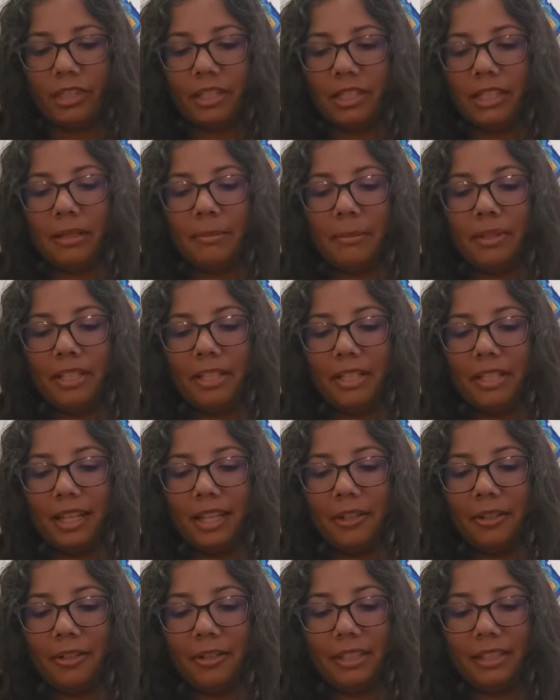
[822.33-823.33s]
I'm going to tell
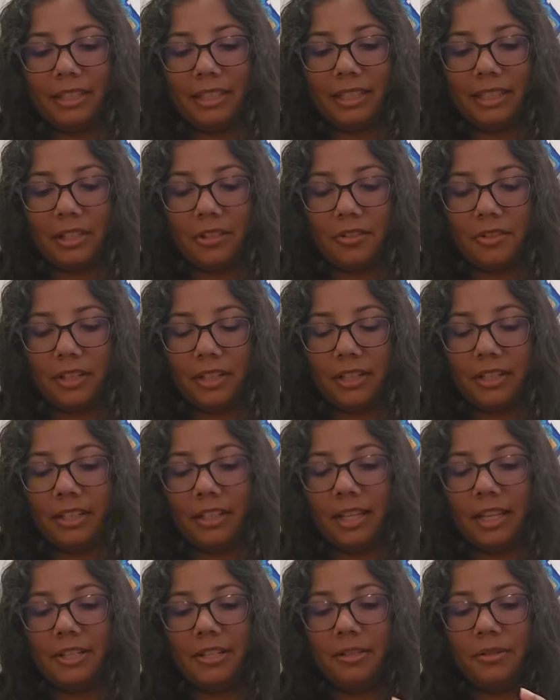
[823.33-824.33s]
you the little trick that
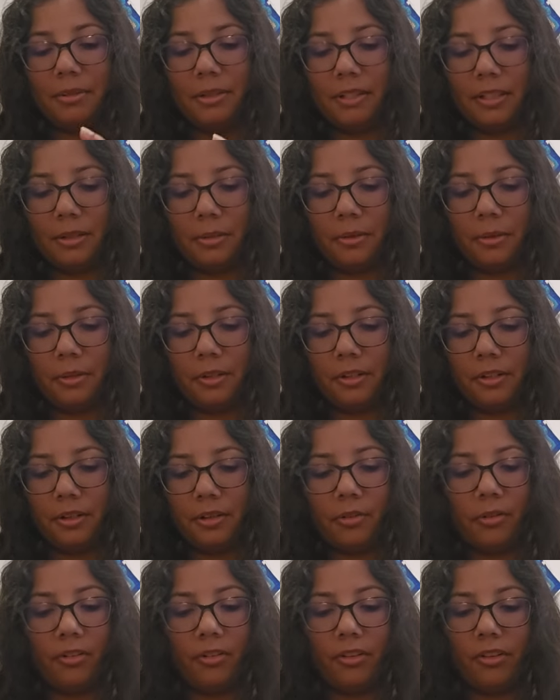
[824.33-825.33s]
I do with the corner to
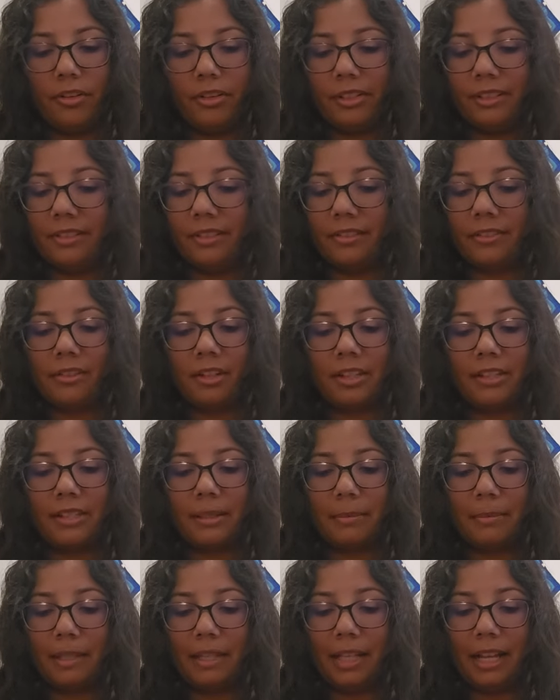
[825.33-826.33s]
corner. This is not
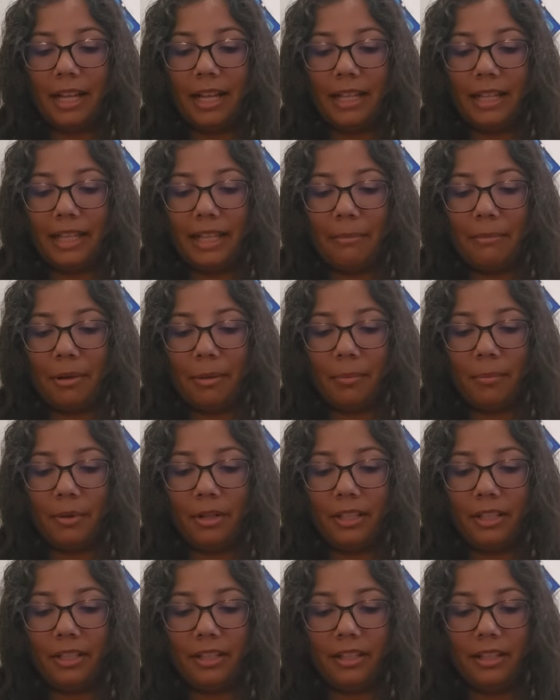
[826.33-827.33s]
something I came up
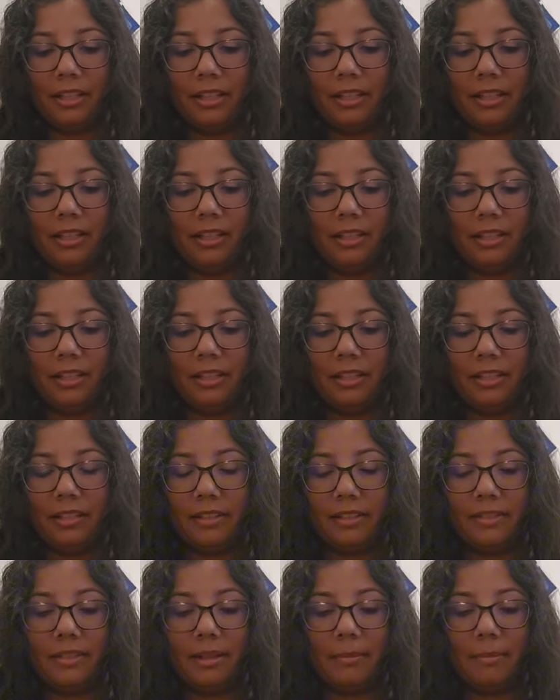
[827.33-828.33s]
with. This
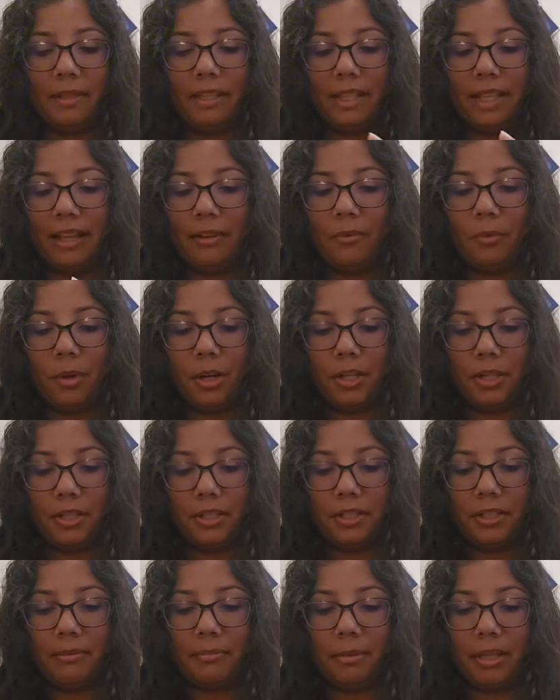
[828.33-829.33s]
is something I've
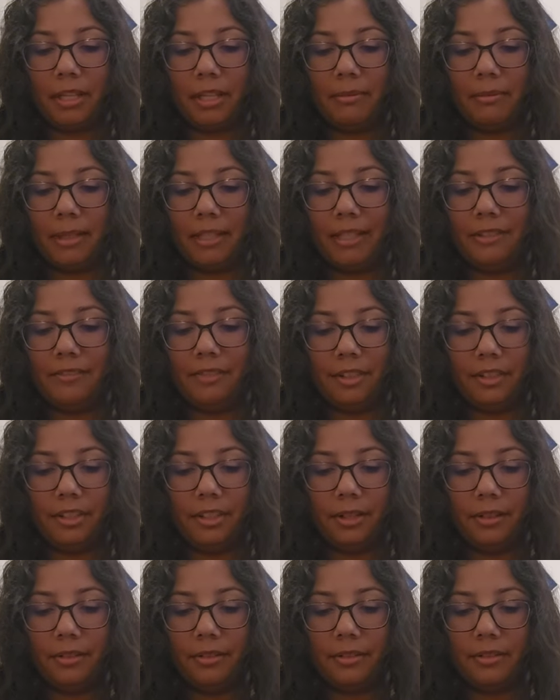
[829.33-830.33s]
watched in many
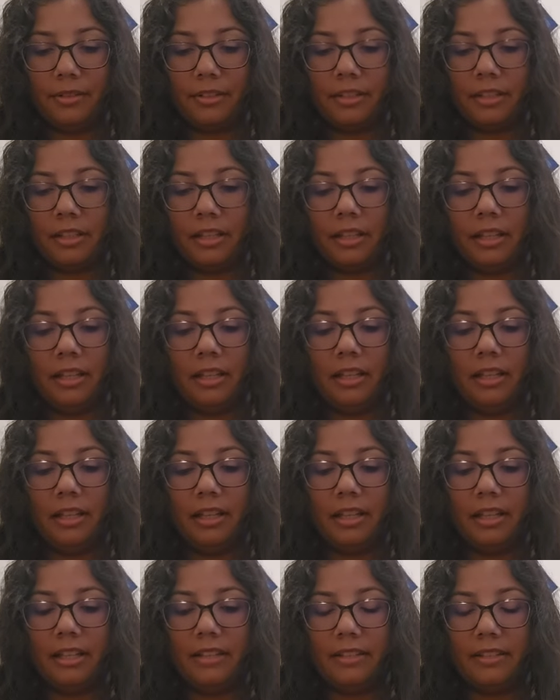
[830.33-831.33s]
videos,
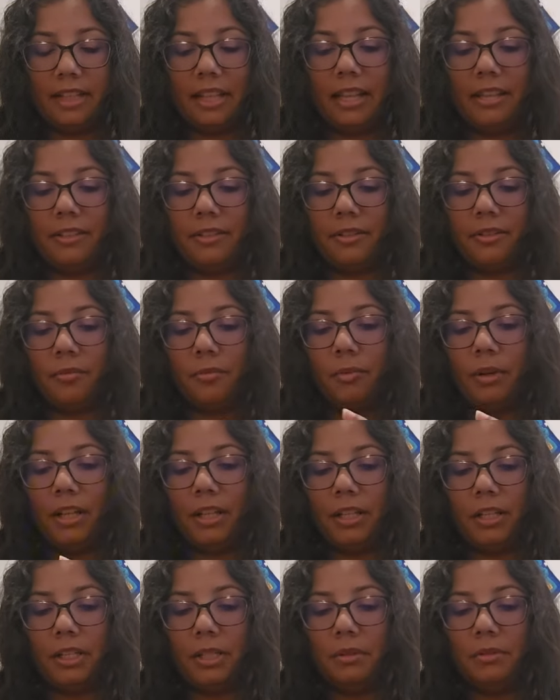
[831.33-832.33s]
is that
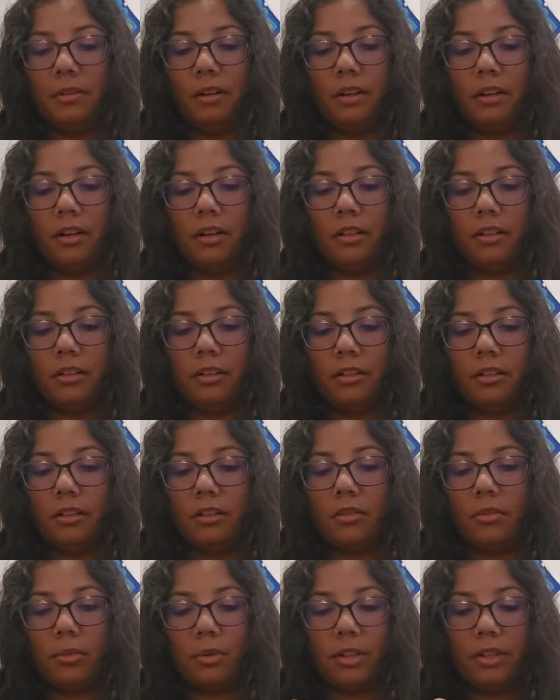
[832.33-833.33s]
when you are
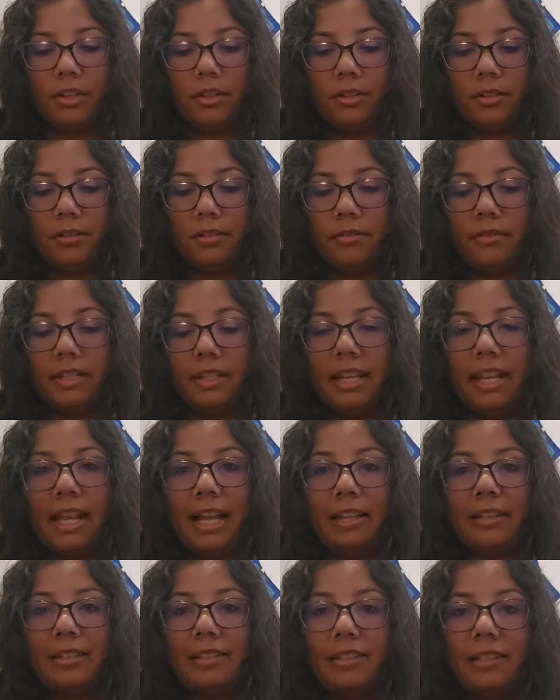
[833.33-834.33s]
going to the
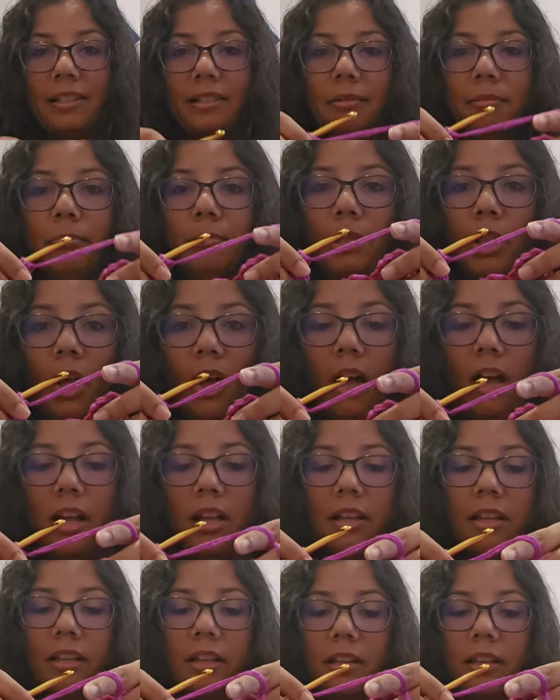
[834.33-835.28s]
next block,